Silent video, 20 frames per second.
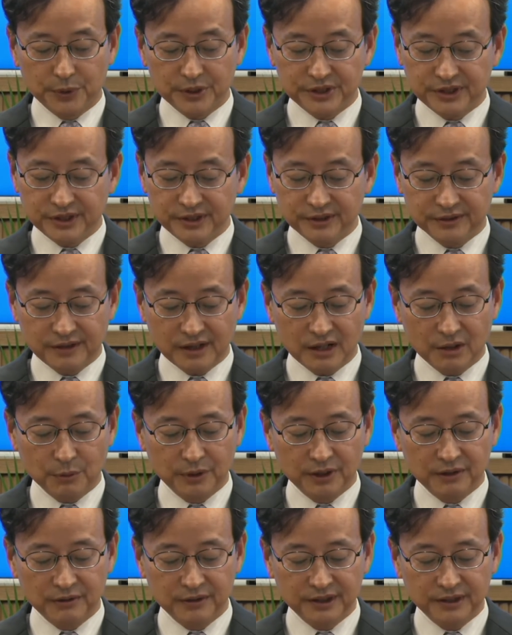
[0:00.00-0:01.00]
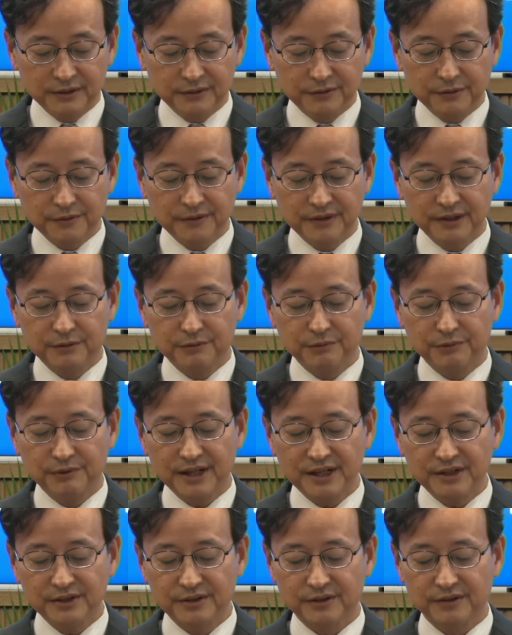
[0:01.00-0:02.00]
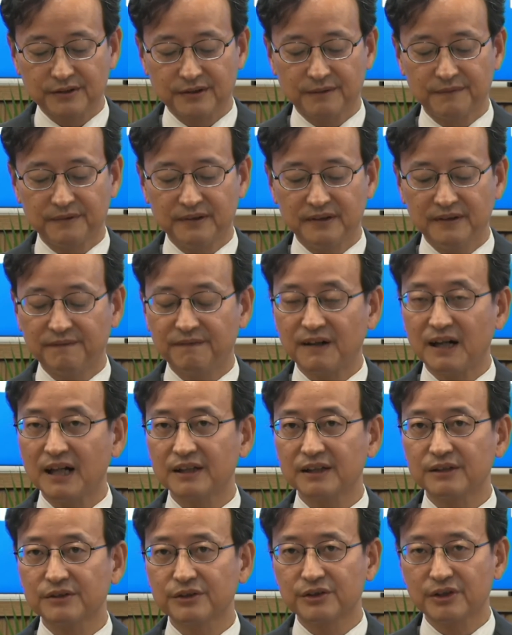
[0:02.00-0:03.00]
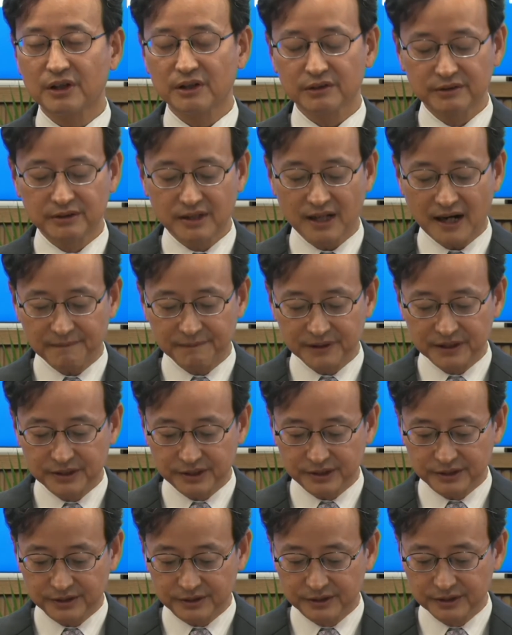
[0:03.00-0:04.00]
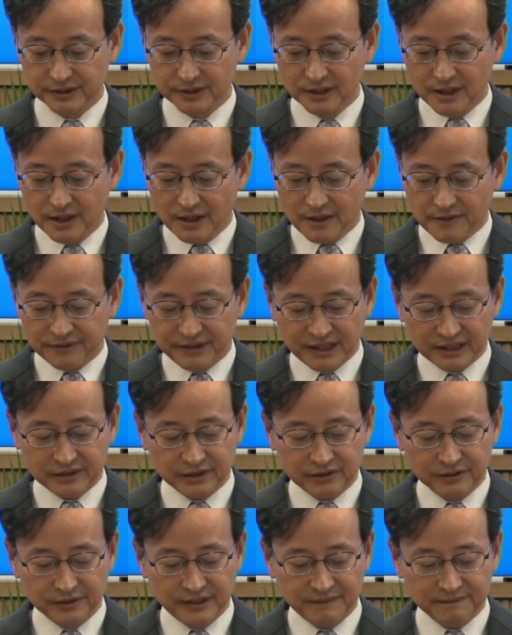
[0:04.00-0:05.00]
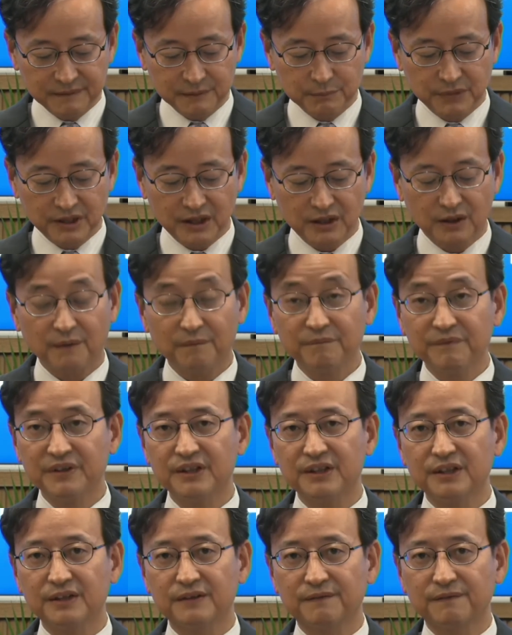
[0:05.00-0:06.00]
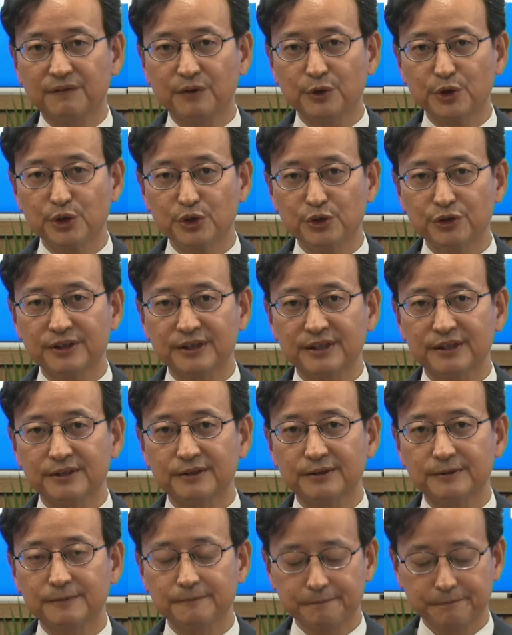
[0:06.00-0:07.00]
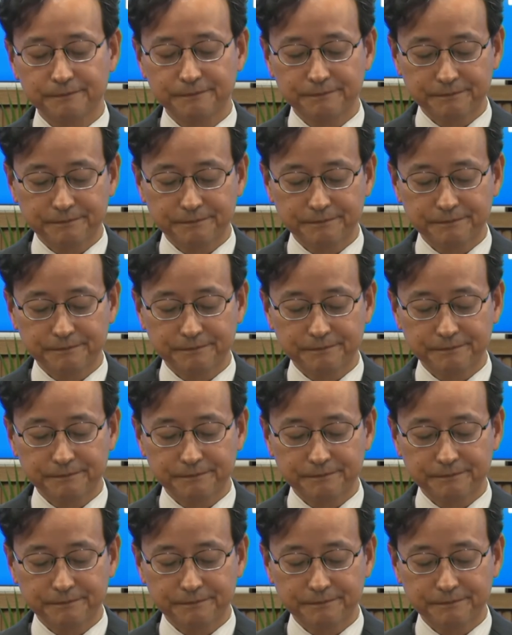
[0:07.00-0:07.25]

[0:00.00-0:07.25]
which in turn will lead to the creation of new financial services that are even more convenient for users.